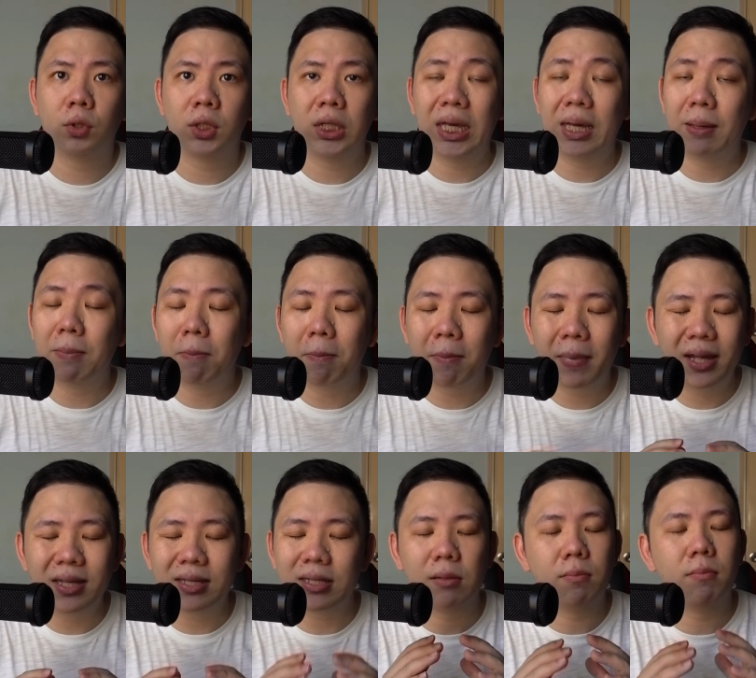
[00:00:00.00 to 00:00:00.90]

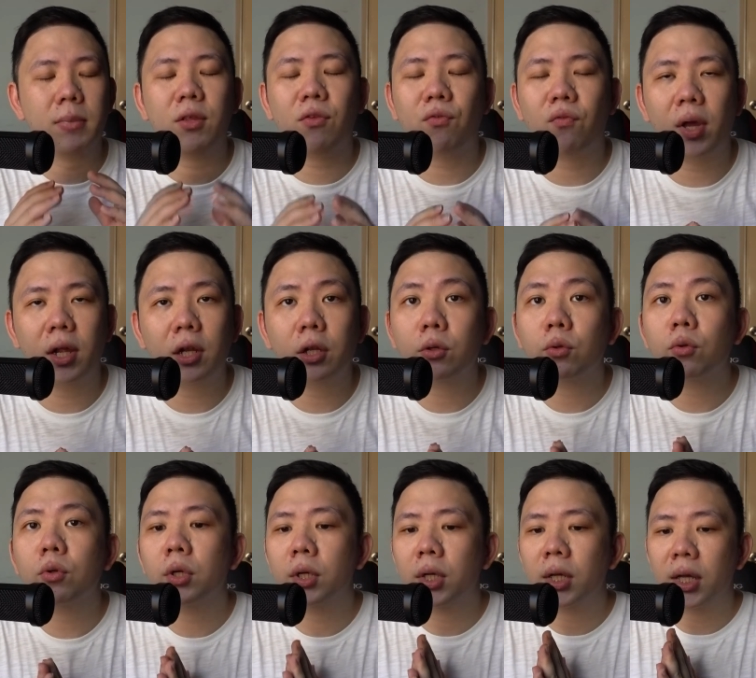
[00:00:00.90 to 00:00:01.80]
Immense value.
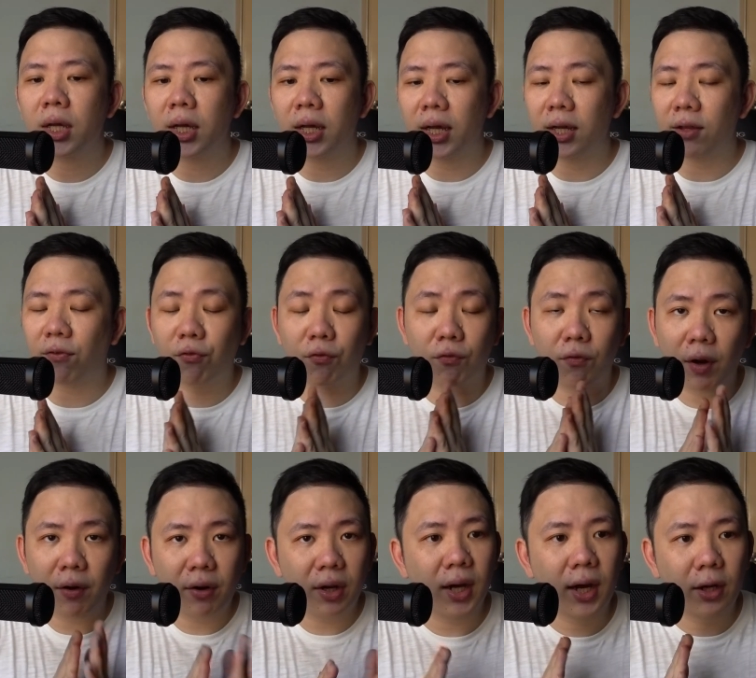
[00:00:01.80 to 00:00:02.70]
It's
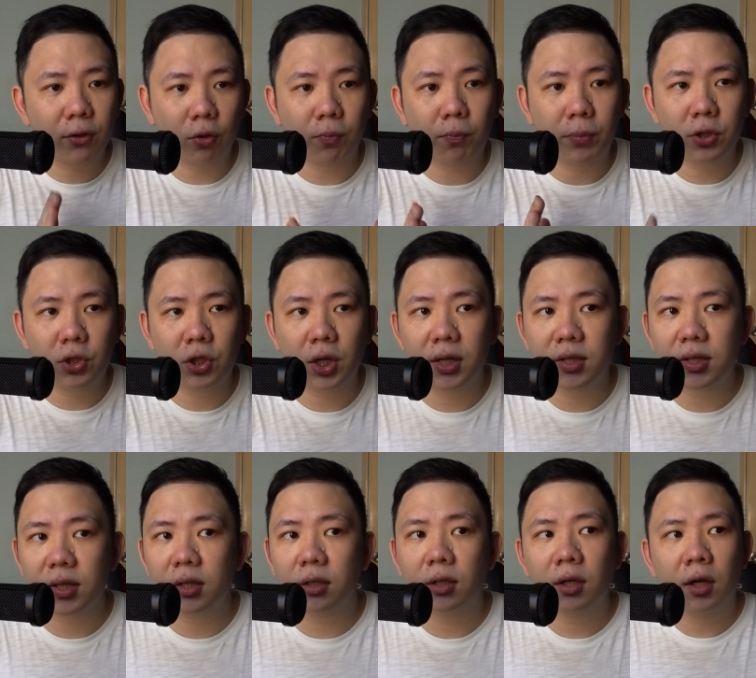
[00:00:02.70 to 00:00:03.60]
very hard to purchase
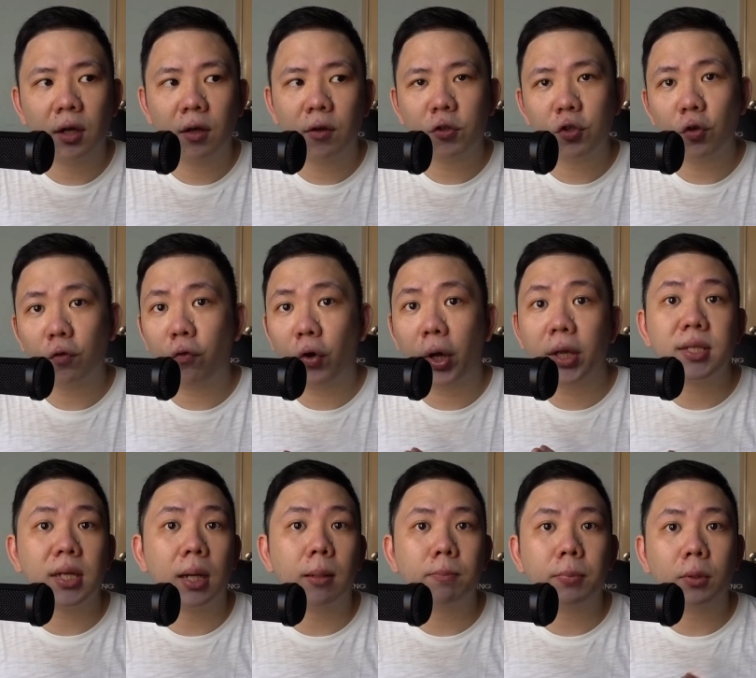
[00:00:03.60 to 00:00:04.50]
it. So for
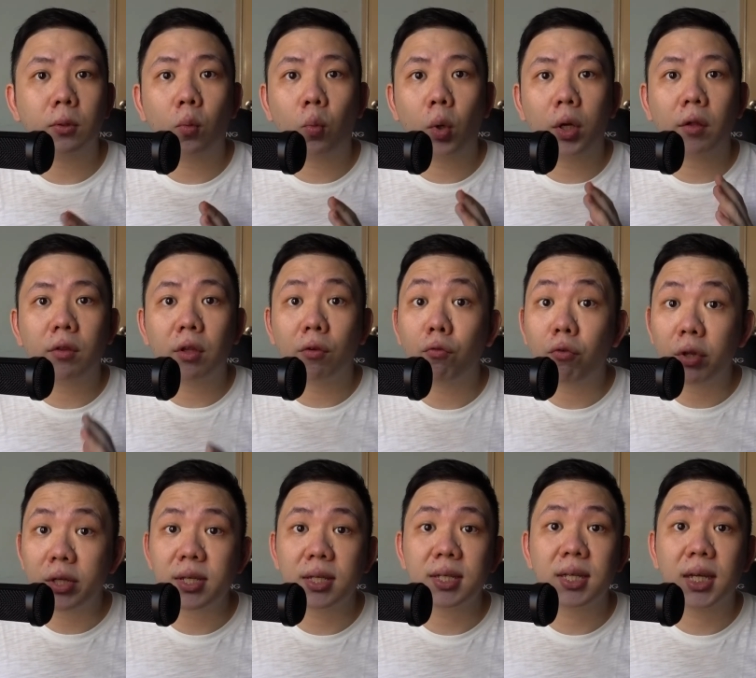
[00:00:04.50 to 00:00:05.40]
example, one of the
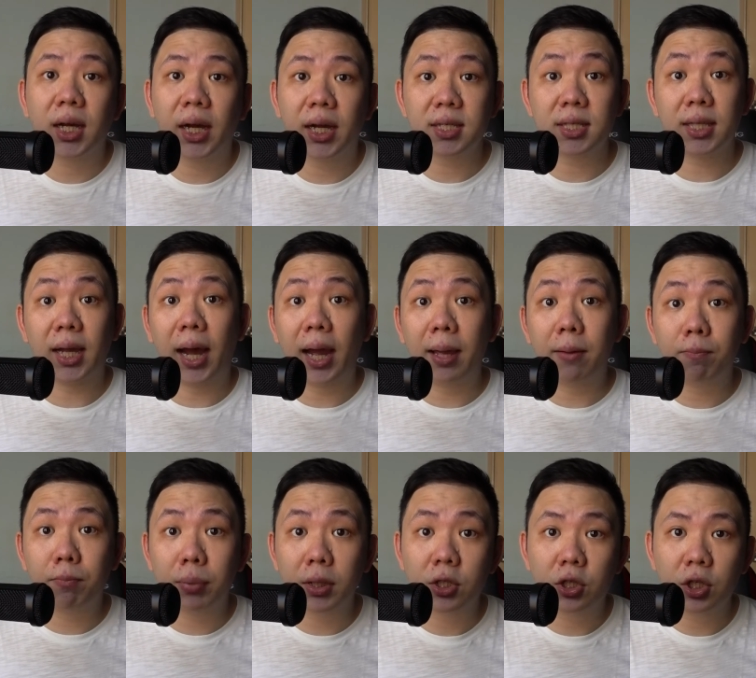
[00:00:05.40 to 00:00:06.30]
recent cards that I
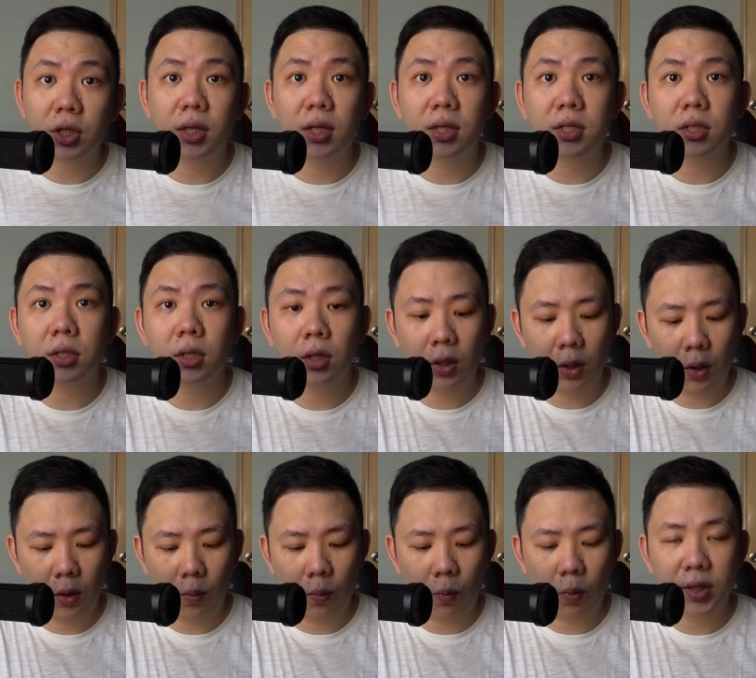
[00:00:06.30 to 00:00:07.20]
purchased
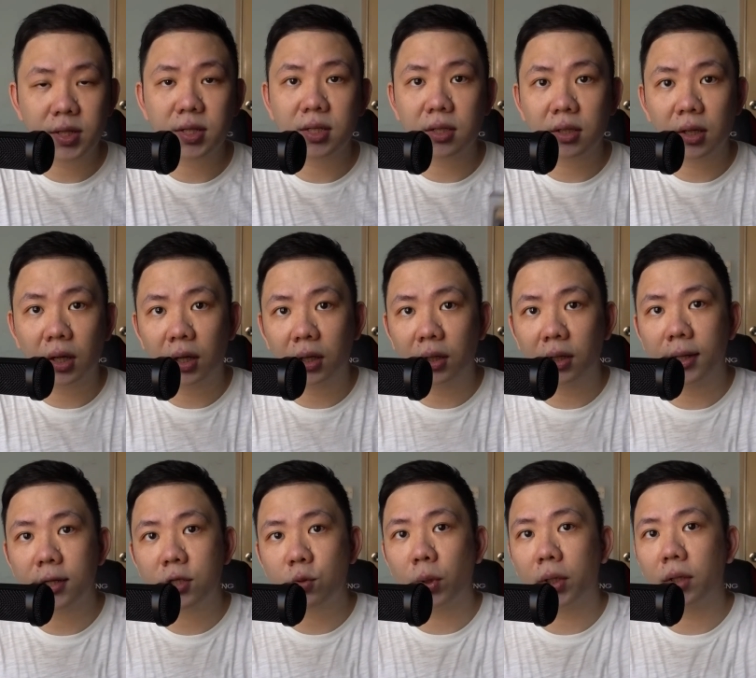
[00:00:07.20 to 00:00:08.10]
was
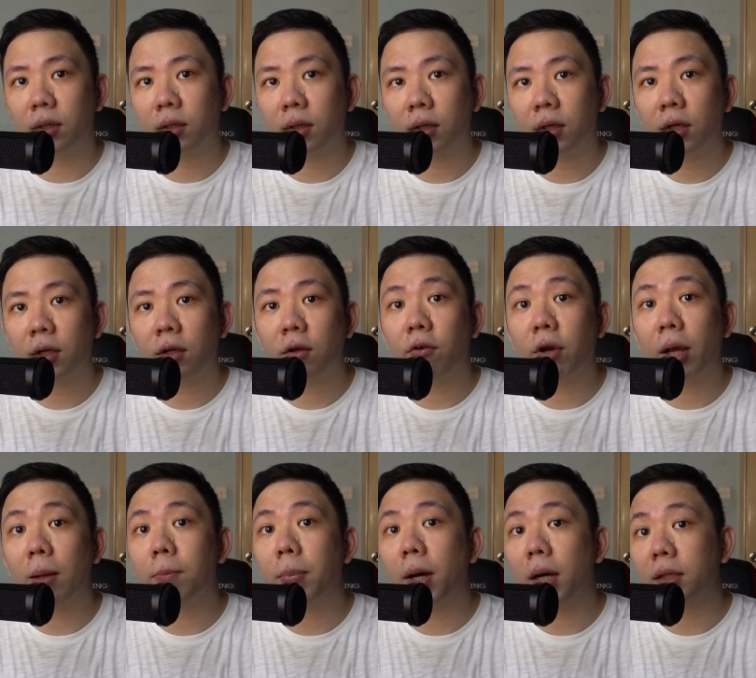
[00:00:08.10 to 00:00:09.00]
this one,
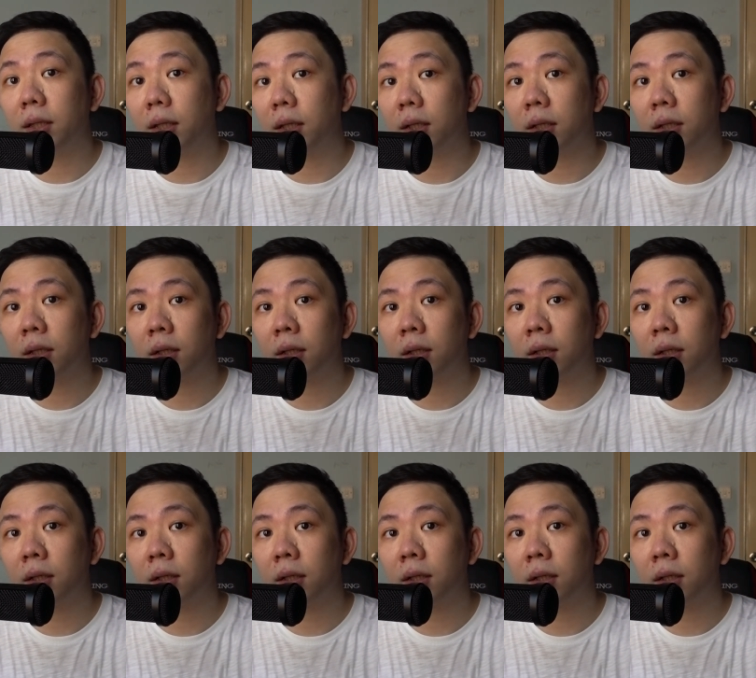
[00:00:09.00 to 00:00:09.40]
Grand Party.